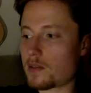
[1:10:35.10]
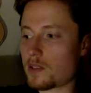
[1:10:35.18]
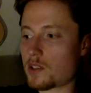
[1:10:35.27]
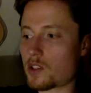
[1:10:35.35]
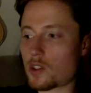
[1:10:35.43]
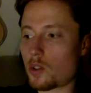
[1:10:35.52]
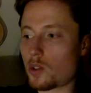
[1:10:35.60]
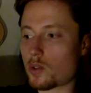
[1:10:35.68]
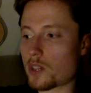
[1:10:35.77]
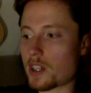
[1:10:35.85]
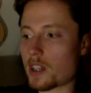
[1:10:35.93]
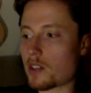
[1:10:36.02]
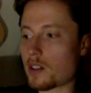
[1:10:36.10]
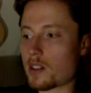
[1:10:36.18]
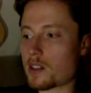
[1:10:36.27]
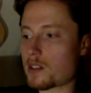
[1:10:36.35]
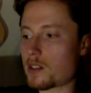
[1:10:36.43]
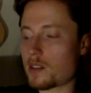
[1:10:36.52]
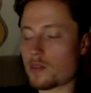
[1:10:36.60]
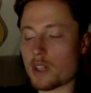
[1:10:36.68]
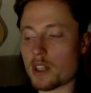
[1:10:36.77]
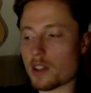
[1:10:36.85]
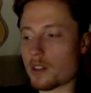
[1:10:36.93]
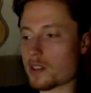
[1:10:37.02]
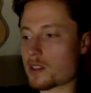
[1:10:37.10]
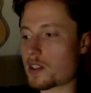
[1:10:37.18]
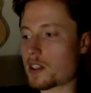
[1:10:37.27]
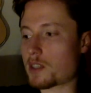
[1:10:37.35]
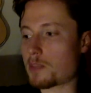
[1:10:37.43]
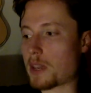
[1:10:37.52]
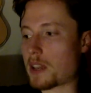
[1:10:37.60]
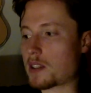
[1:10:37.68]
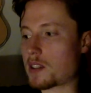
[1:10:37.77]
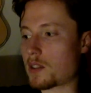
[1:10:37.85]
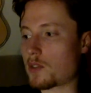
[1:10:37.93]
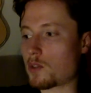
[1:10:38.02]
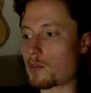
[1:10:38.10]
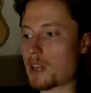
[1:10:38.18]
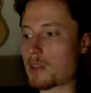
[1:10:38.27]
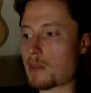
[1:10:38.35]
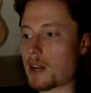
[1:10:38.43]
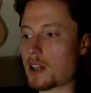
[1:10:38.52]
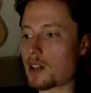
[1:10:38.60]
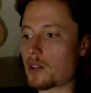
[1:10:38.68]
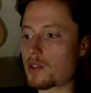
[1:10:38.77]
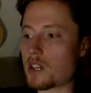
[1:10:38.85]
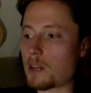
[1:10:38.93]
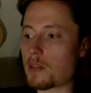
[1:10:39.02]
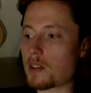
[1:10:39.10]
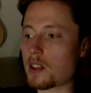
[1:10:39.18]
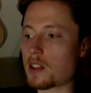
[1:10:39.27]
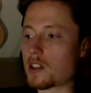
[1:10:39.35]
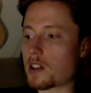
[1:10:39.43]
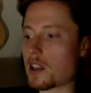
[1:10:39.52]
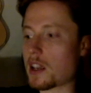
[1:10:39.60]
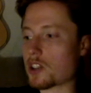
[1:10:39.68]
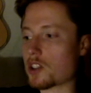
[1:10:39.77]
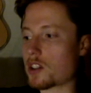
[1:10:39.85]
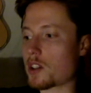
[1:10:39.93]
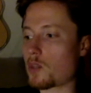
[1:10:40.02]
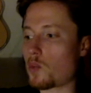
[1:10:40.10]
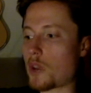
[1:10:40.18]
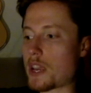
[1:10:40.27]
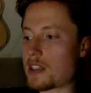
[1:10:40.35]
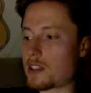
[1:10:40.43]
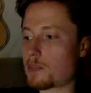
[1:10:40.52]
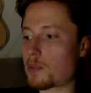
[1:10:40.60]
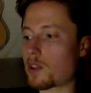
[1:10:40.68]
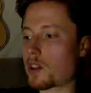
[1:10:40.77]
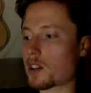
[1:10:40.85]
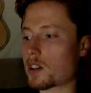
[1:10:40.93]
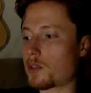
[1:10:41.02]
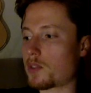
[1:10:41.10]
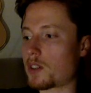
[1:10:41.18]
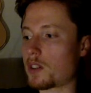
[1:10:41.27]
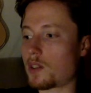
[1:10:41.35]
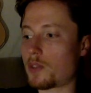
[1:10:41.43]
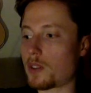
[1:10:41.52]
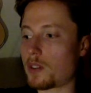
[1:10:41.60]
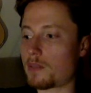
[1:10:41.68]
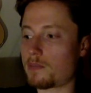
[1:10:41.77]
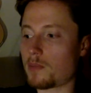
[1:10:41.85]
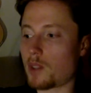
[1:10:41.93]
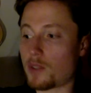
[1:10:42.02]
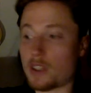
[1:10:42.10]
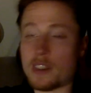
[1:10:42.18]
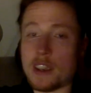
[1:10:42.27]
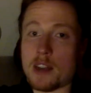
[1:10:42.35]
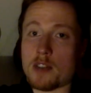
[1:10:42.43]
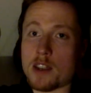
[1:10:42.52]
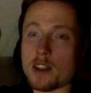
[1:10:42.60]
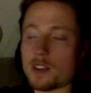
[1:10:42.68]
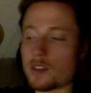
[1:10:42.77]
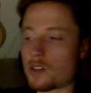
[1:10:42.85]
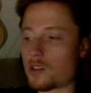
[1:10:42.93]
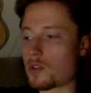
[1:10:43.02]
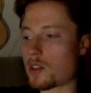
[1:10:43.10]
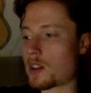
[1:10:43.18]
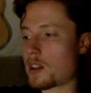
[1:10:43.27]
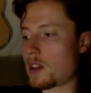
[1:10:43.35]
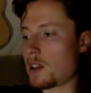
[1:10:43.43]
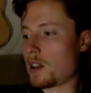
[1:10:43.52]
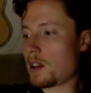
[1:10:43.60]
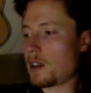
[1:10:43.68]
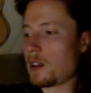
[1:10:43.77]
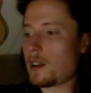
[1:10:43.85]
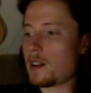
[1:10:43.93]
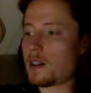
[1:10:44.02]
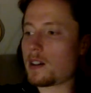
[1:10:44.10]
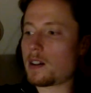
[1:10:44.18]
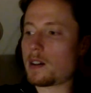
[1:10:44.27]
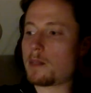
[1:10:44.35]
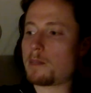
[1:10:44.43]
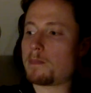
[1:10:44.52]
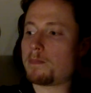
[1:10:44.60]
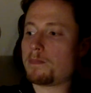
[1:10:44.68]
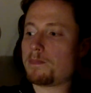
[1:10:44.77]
sold ridiculously expensive to make money of something that's actually a waste product of the dairy industry. But